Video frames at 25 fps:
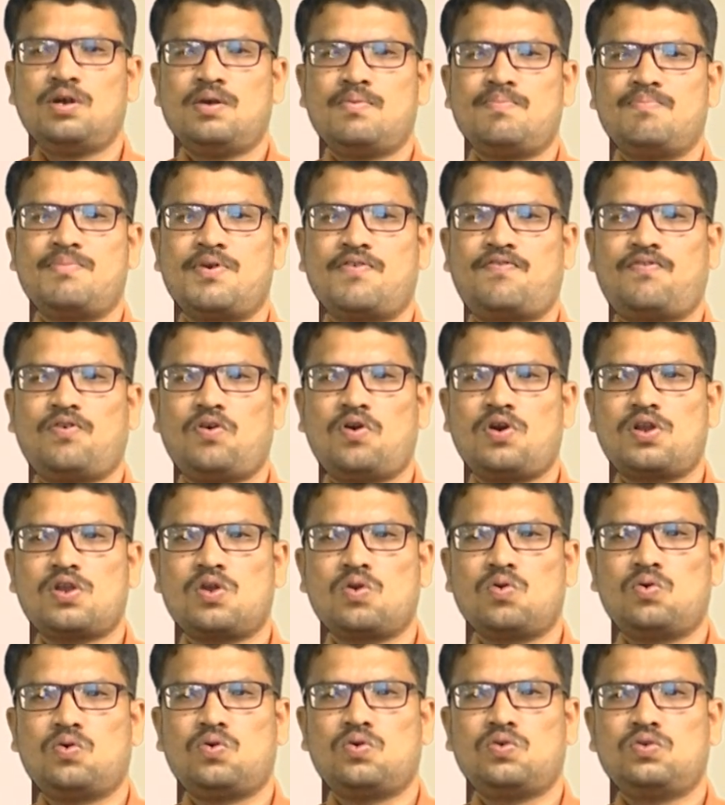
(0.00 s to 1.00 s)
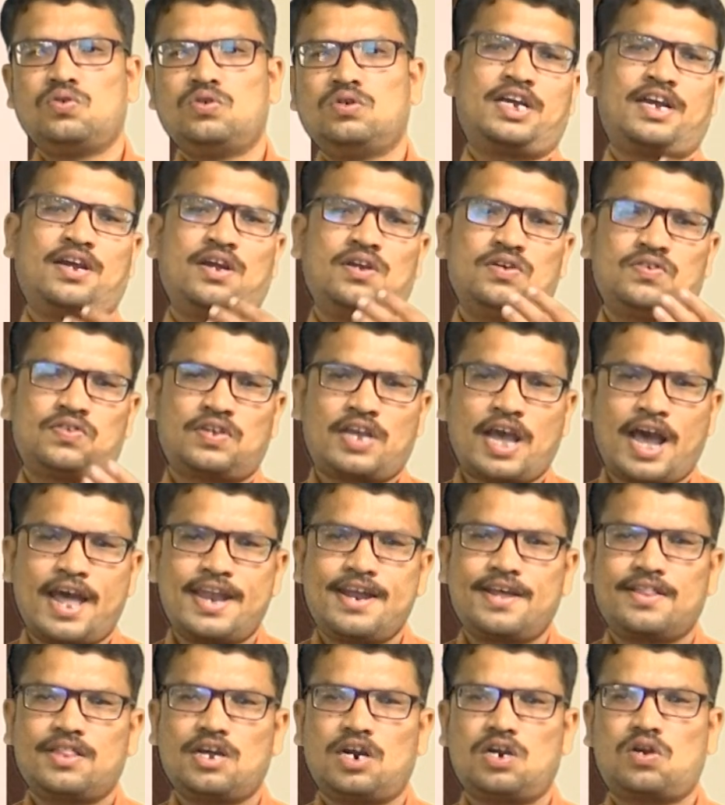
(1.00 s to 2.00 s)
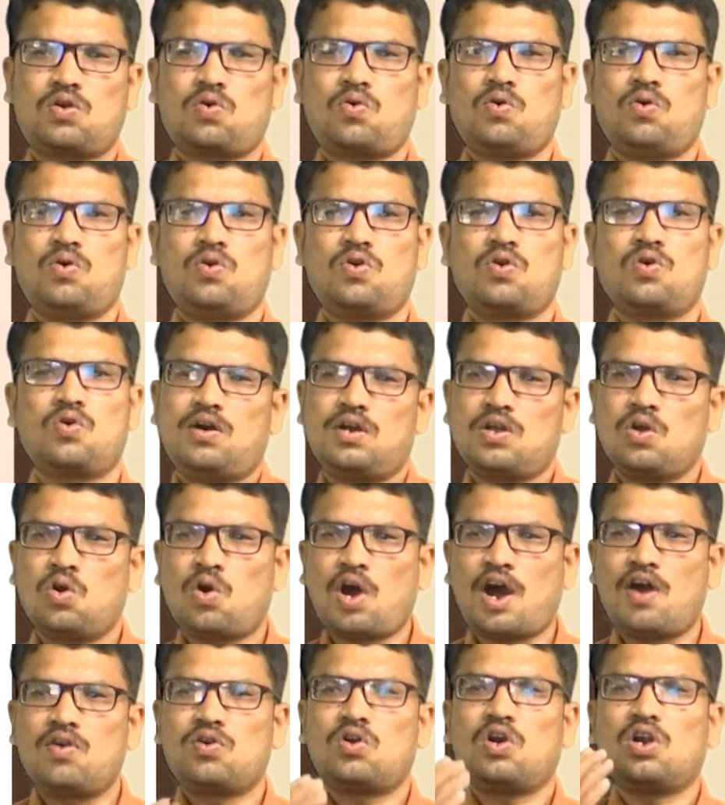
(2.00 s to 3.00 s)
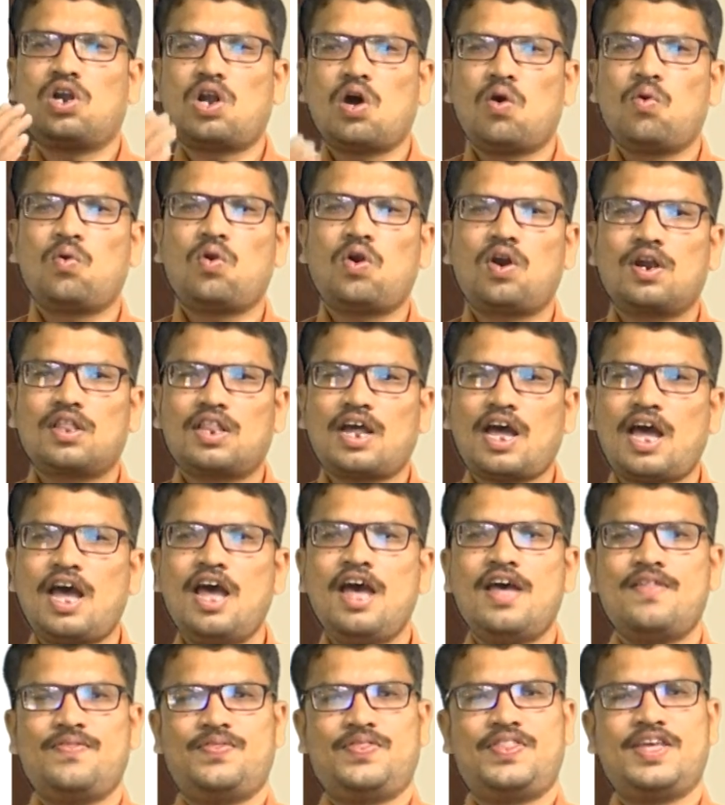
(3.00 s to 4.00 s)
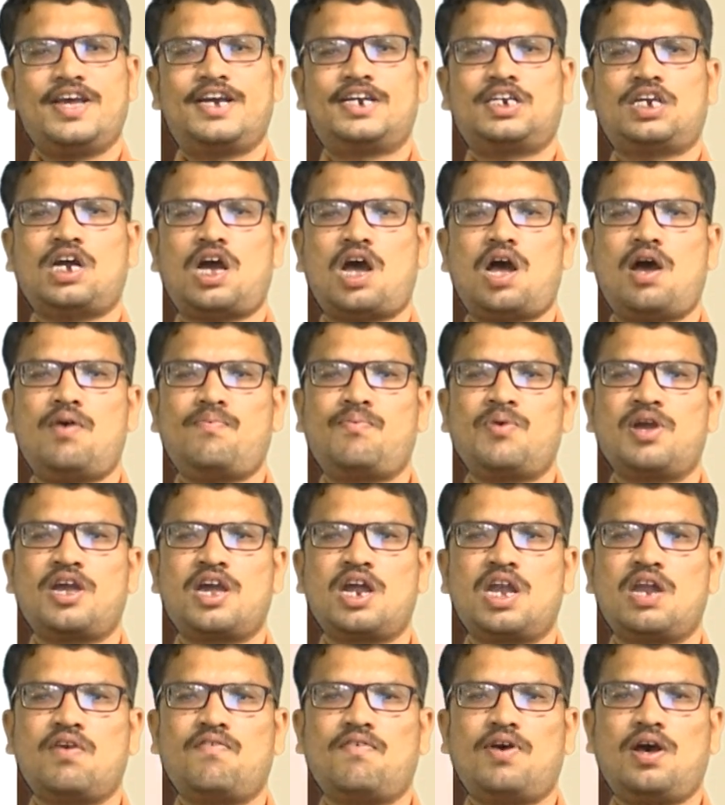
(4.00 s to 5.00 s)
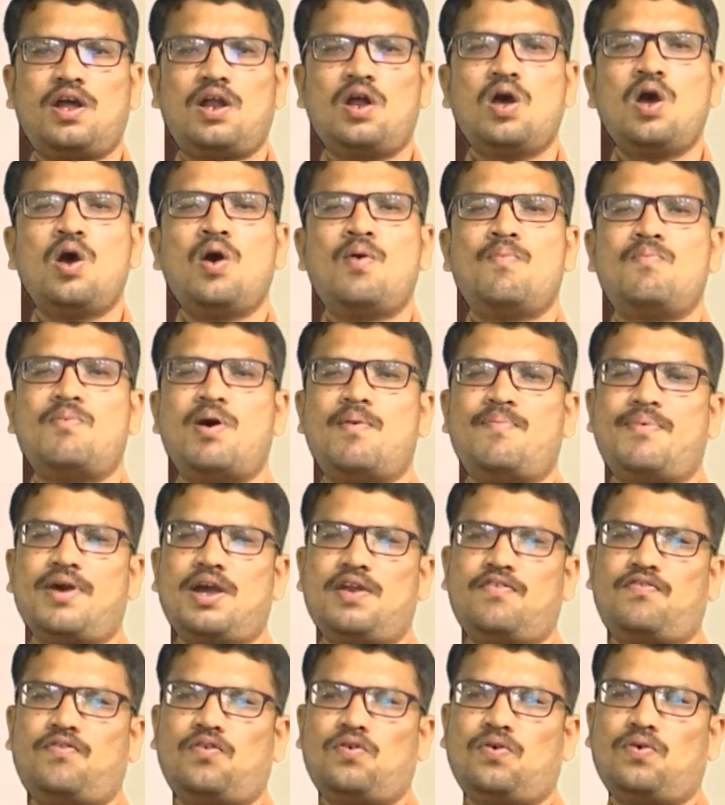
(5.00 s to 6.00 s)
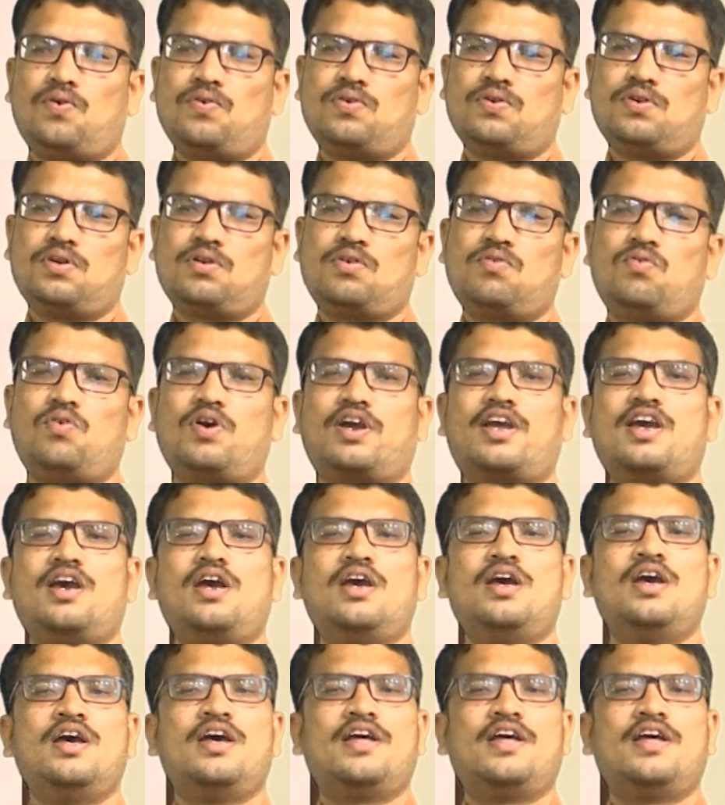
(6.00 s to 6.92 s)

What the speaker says: Before you scanning that code, you have to download the Diksha app in your mobile phone. Okay.